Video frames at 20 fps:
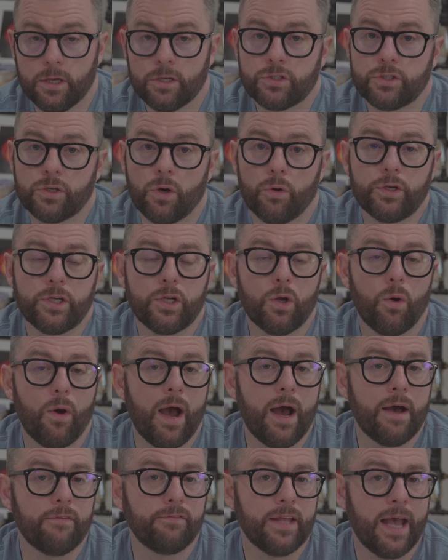So you don't
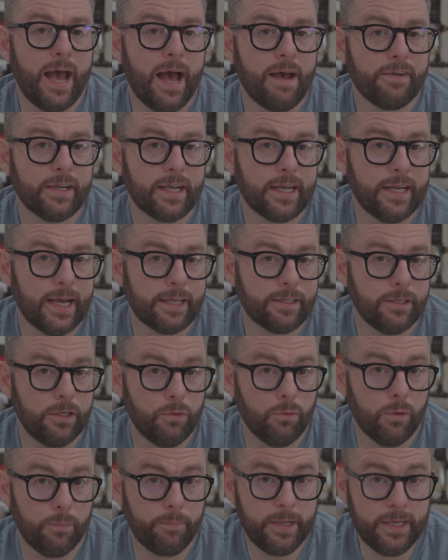have to have it connected
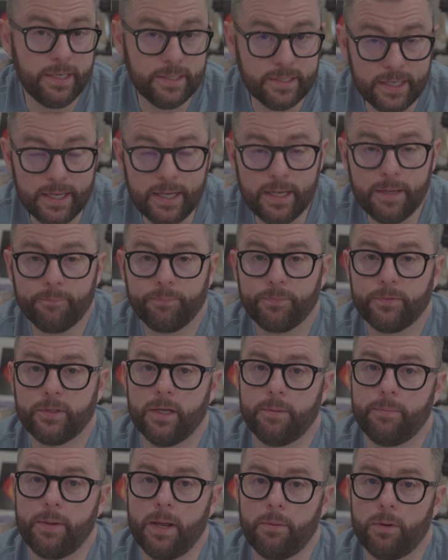to a PC
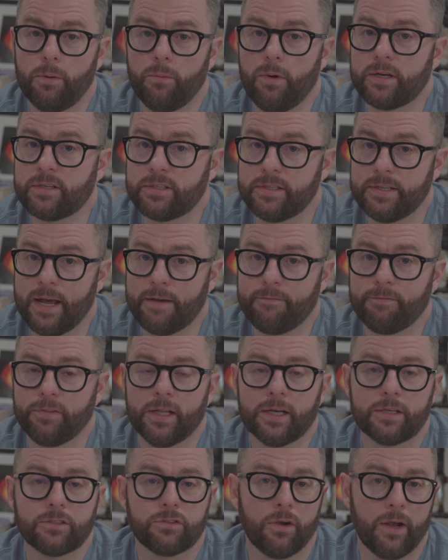to be able to watch
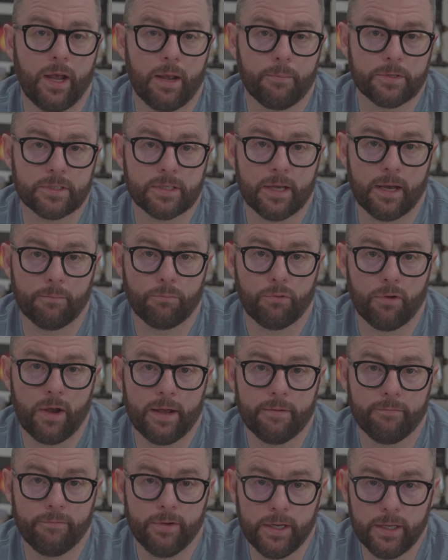Netflix or Amazon
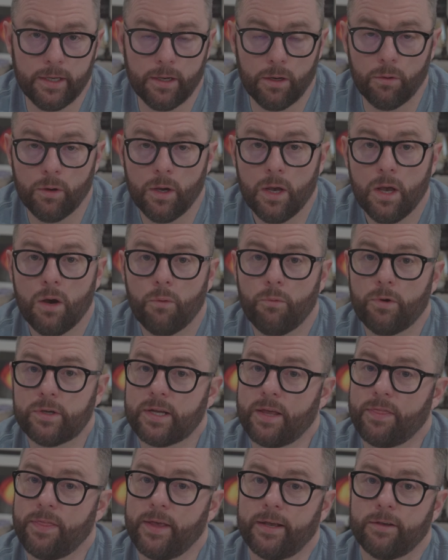Prime Video, which
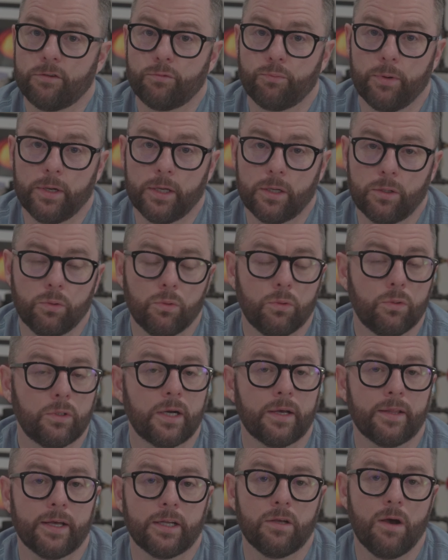I think is pretty cool
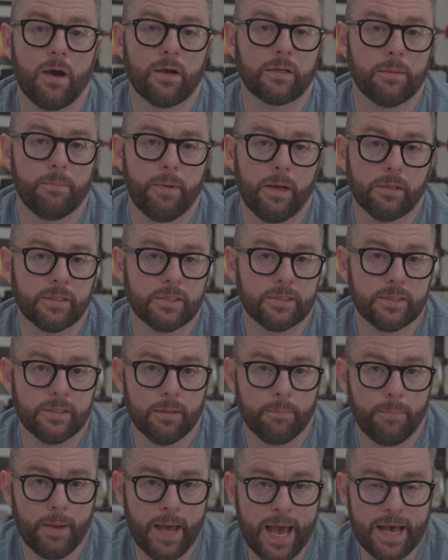because I talked about this in
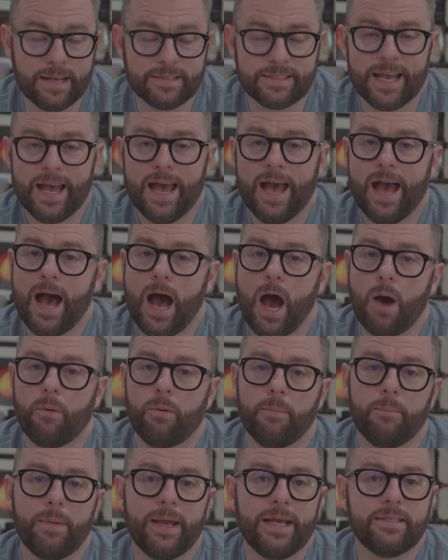the past, how
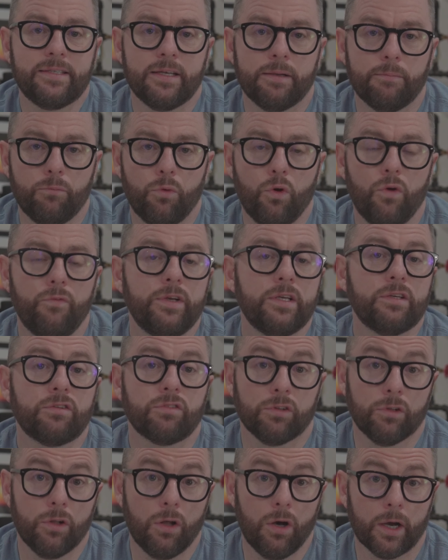amazing movies
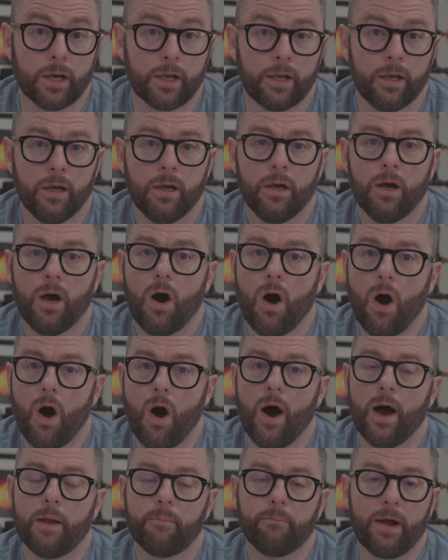look
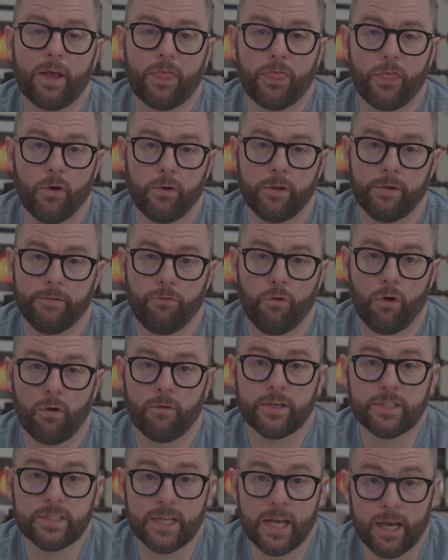on my
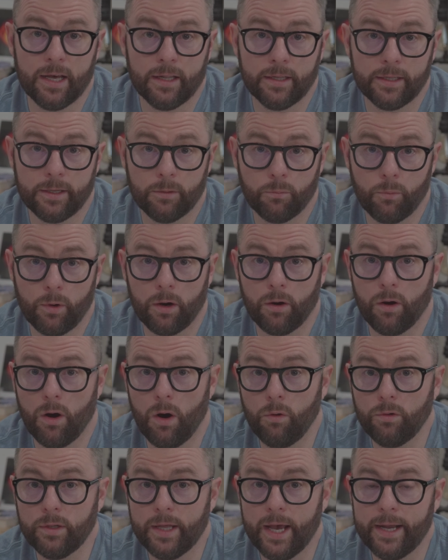34-inch Alienware
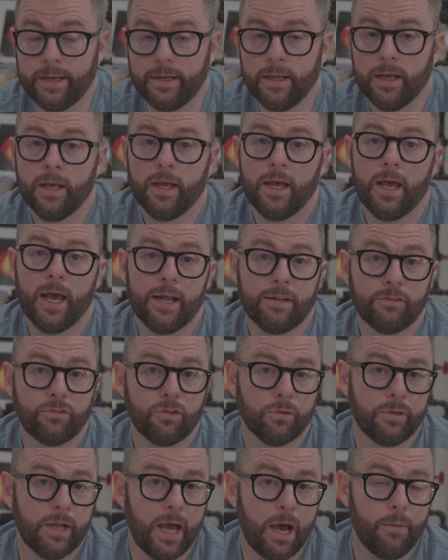OLED. And
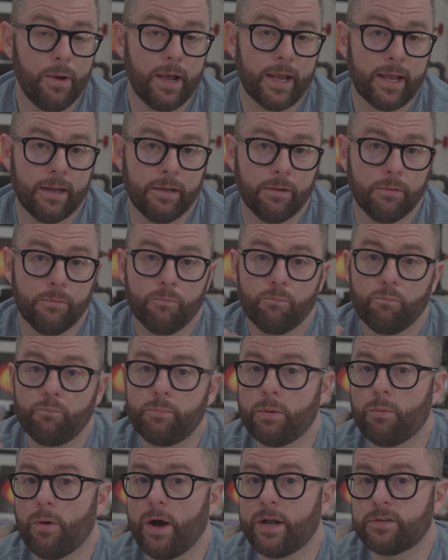so now I can
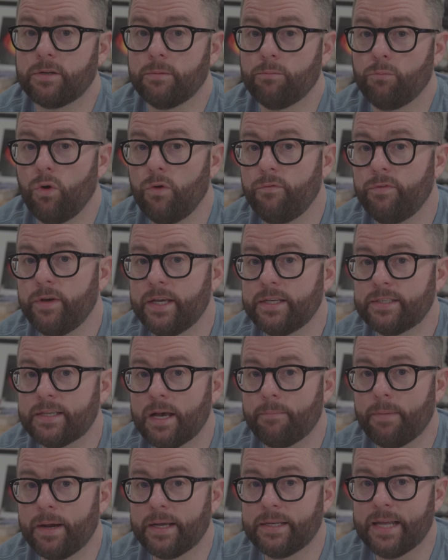be watching movies
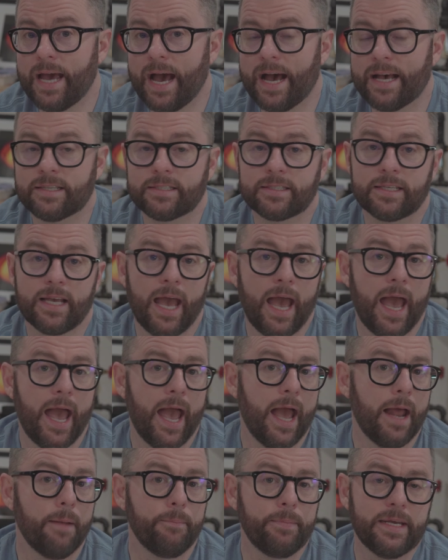at my desk
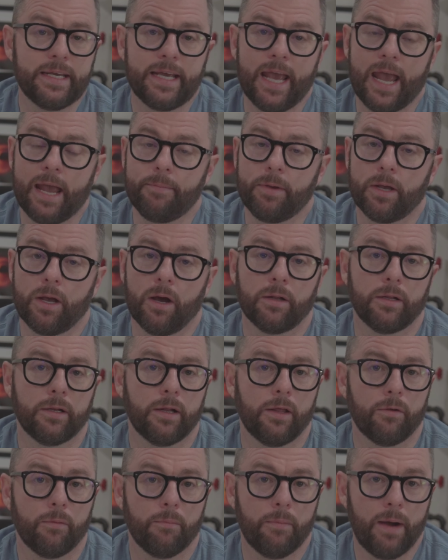and be gaming on
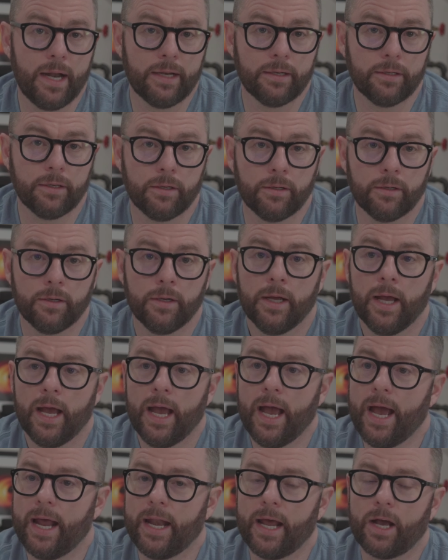another monitor,
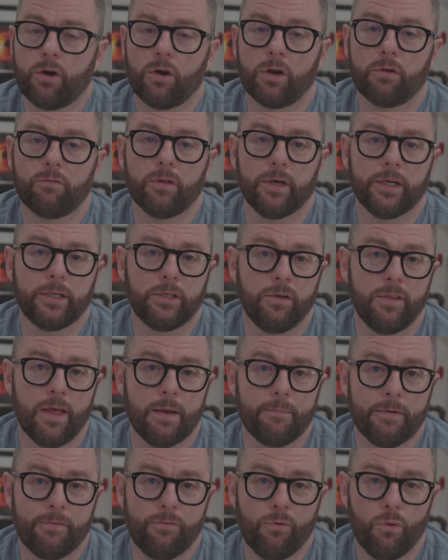and I couldn't really do
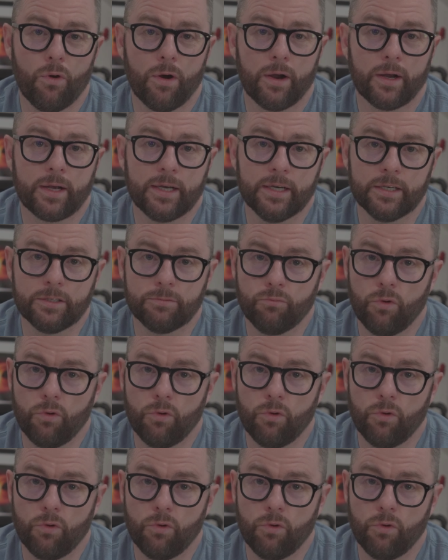that before because